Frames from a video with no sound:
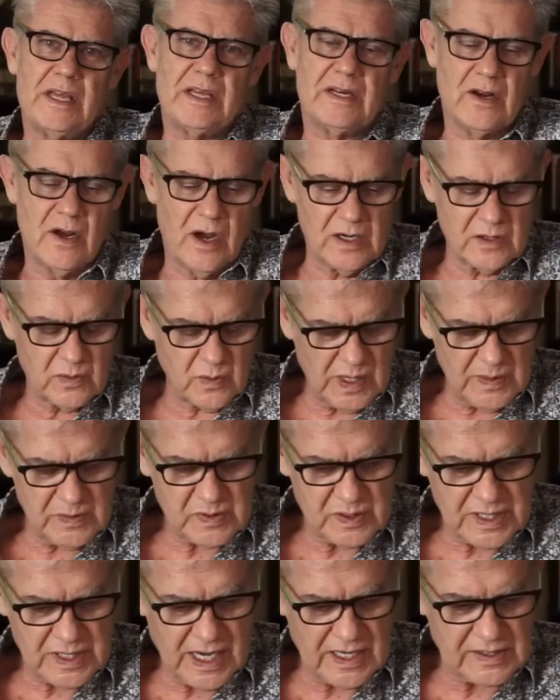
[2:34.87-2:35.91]
And God weeps
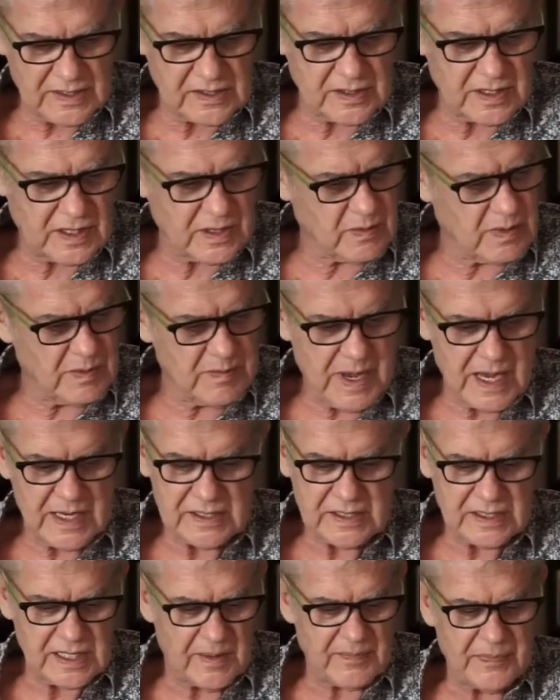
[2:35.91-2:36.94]
with us so that we may
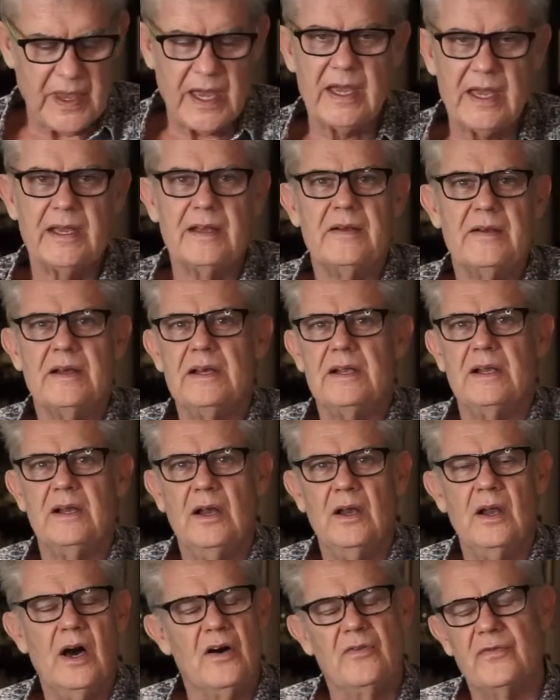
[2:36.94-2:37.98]
someday
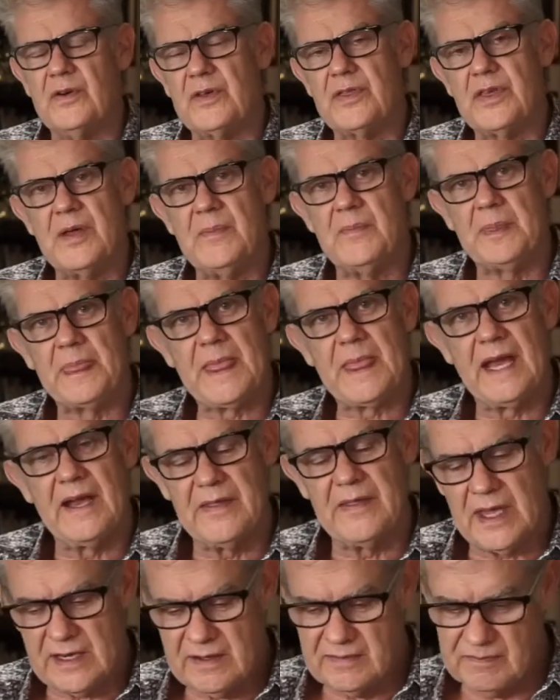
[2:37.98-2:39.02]
laugh with Him. And
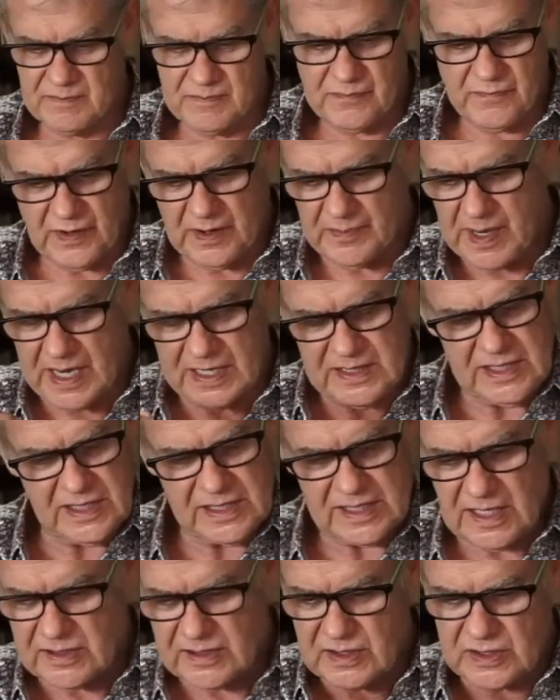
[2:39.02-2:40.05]
then Philip Yancey
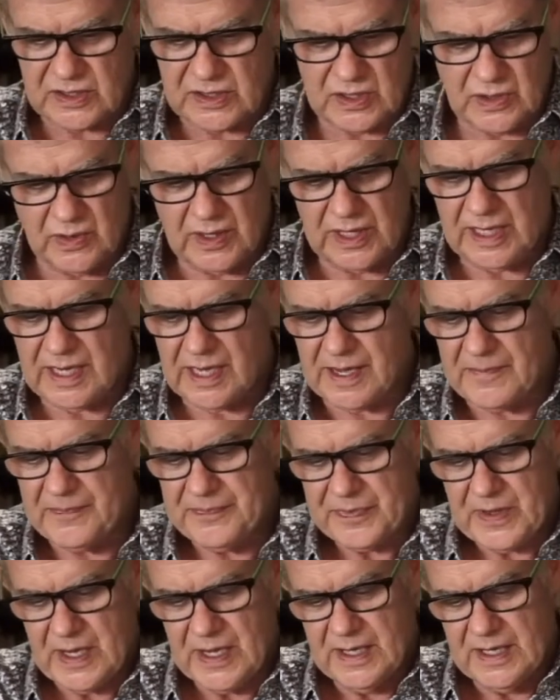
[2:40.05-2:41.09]
tells a story here
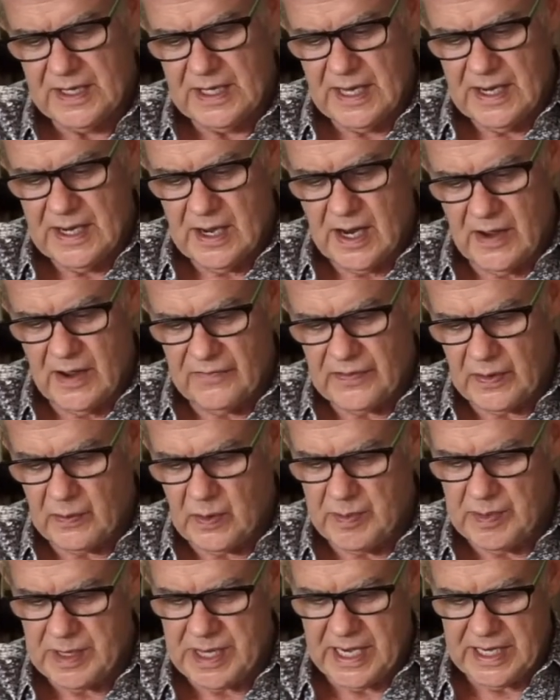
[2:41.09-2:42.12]
of a
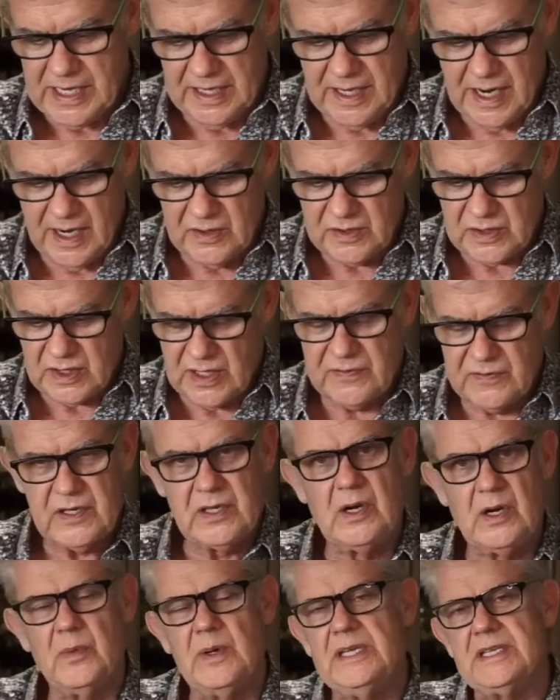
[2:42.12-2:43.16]
woman that he knows who lives in
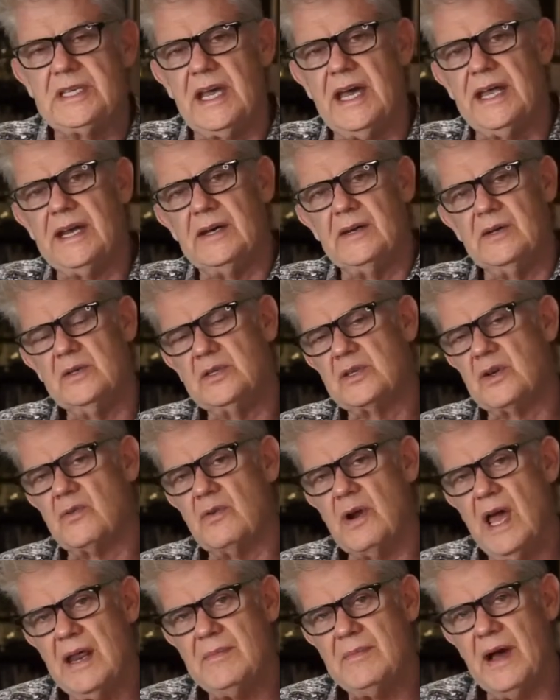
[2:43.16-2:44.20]
Louisiana, whose
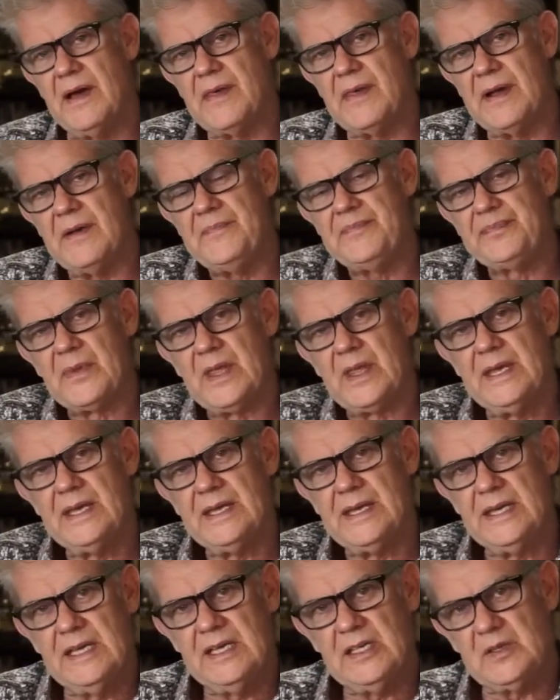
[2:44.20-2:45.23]
grandmother
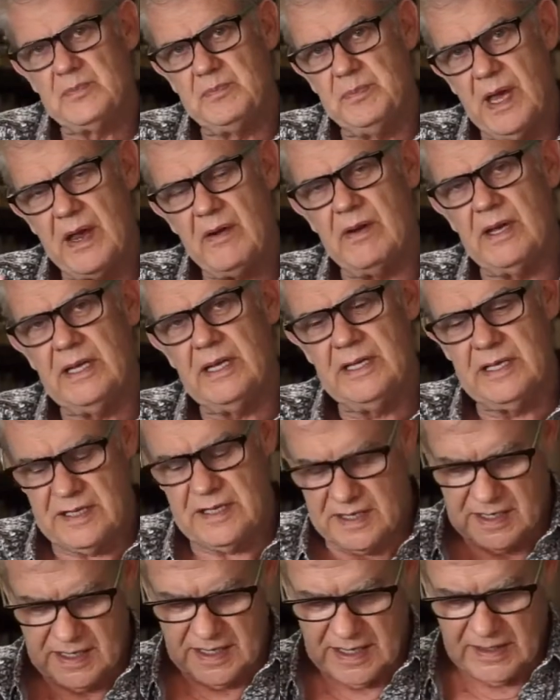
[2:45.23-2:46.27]
is buried
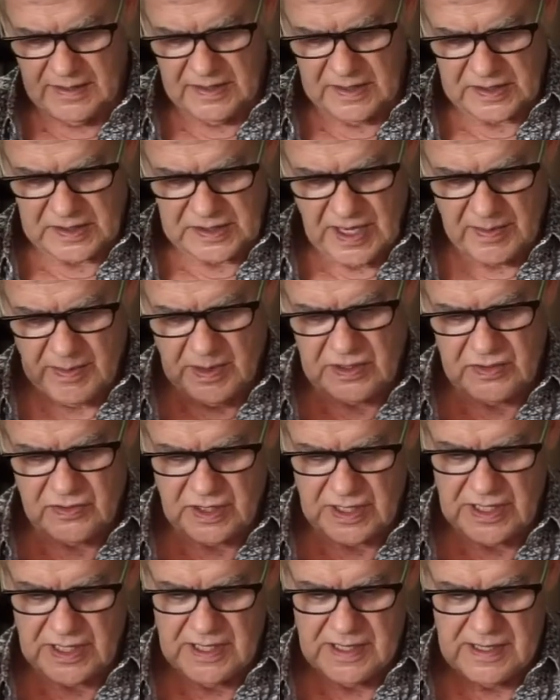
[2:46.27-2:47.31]
in this
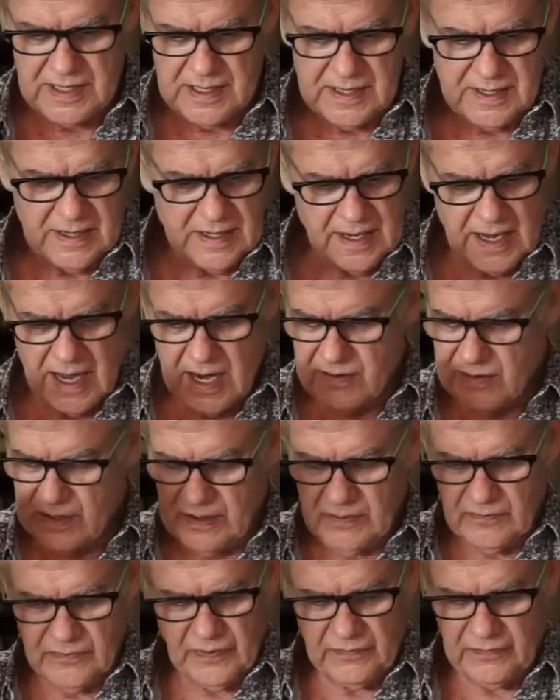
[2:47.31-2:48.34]
cemetery.
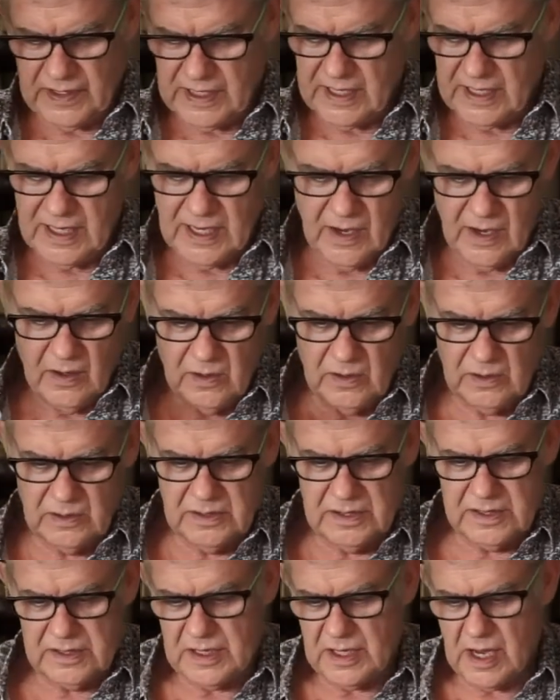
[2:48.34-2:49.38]

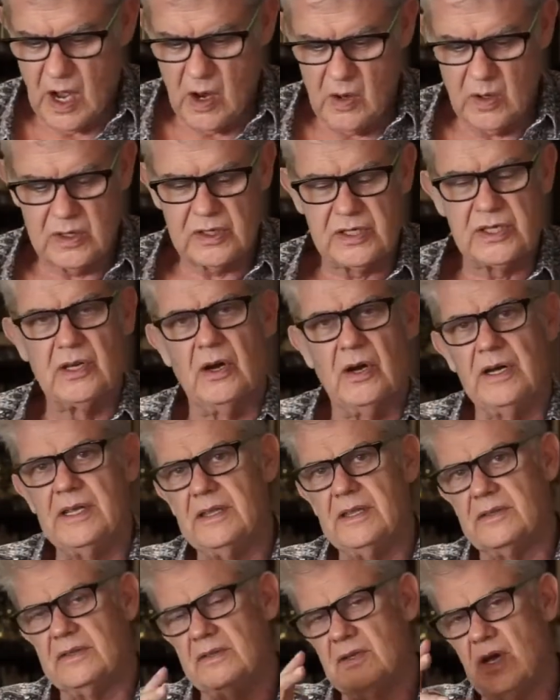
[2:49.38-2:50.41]
150-year-old oaks are
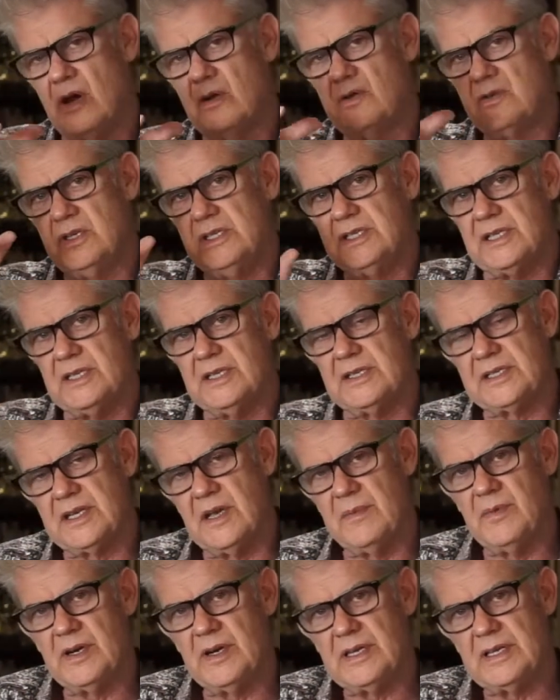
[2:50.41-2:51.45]
in oak trees in the
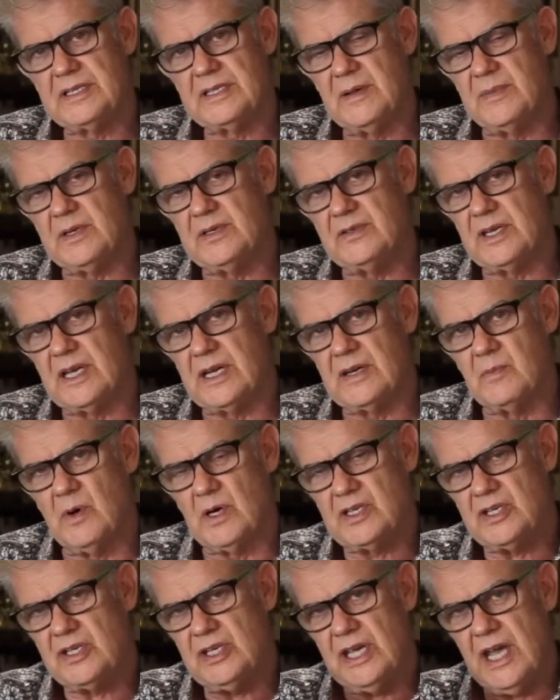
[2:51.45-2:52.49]
cemetery, and
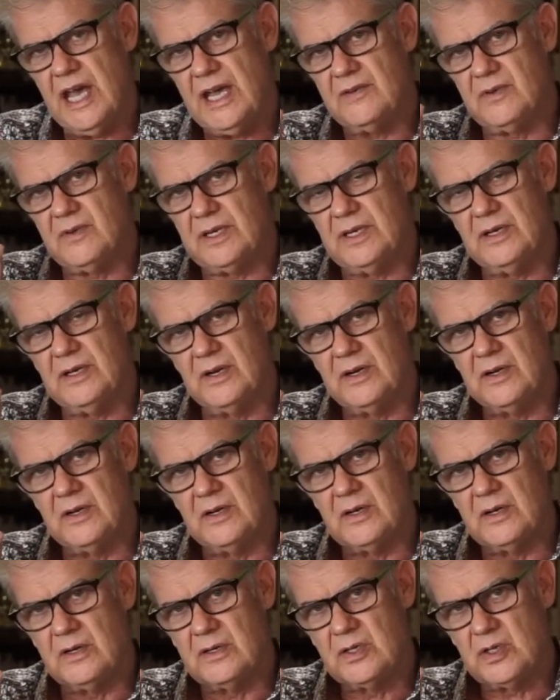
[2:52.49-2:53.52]
what she had written on
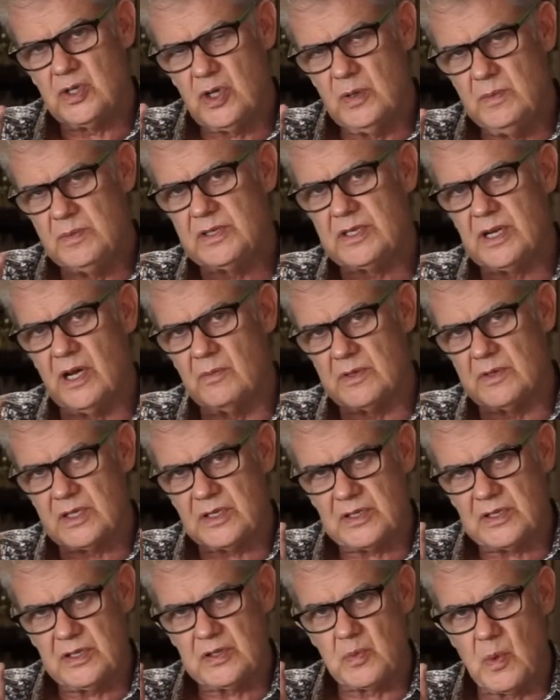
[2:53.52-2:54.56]
her tombstone was
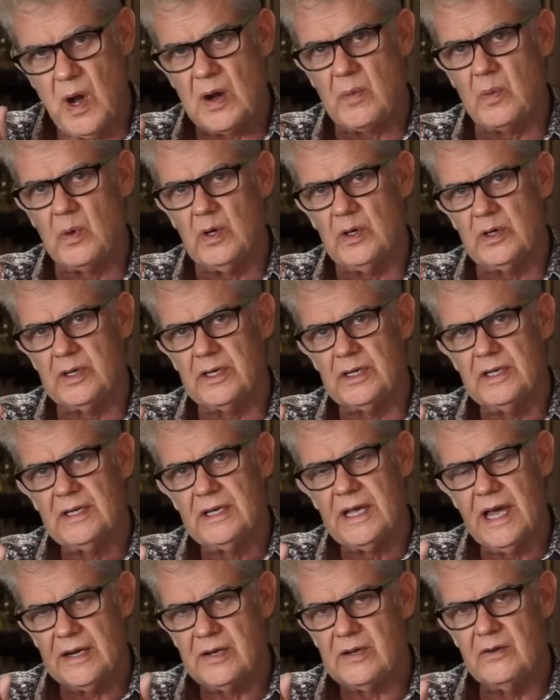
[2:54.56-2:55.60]
just this one word,
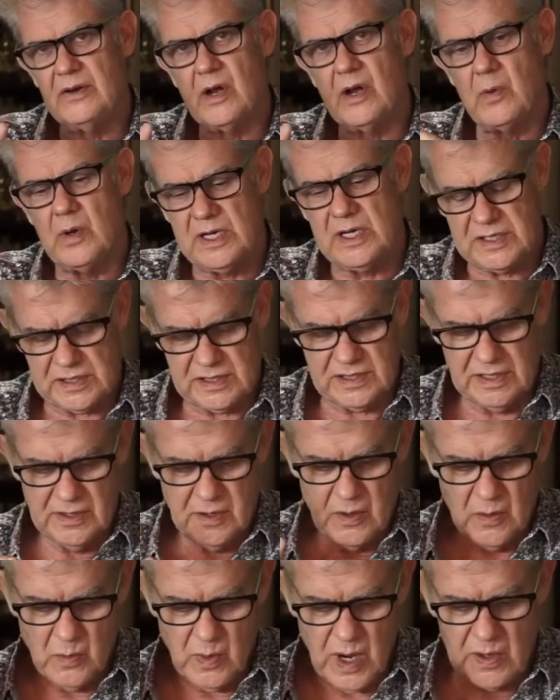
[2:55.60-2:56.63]
at her request,
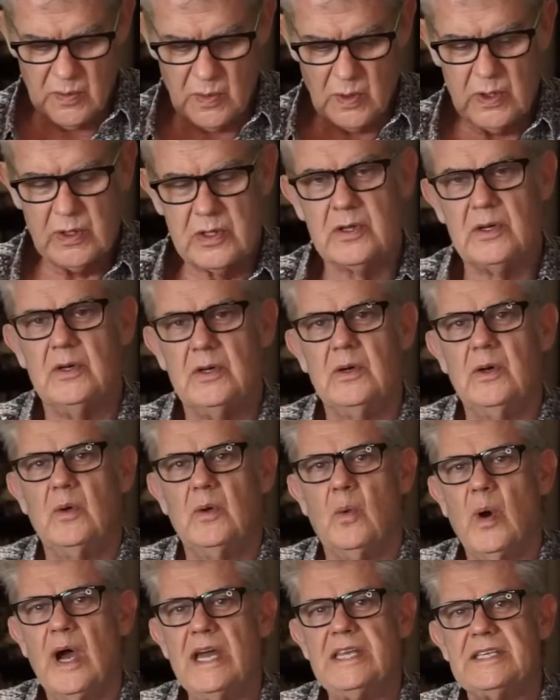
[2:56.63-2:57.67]
one word:
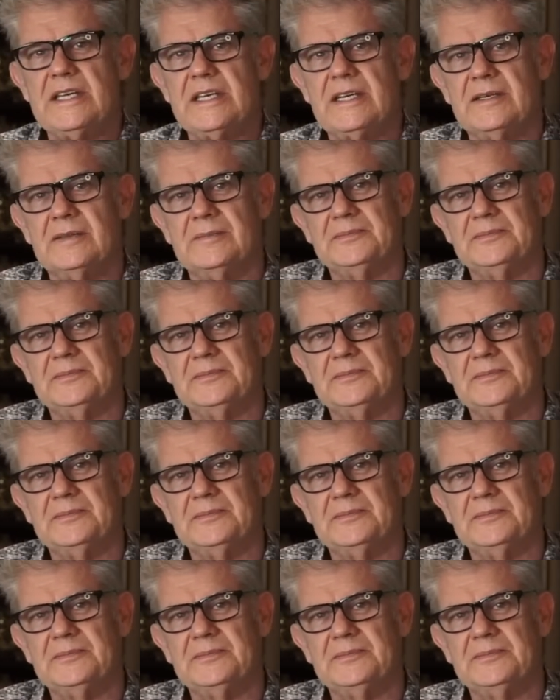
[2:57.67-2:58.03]
waiting.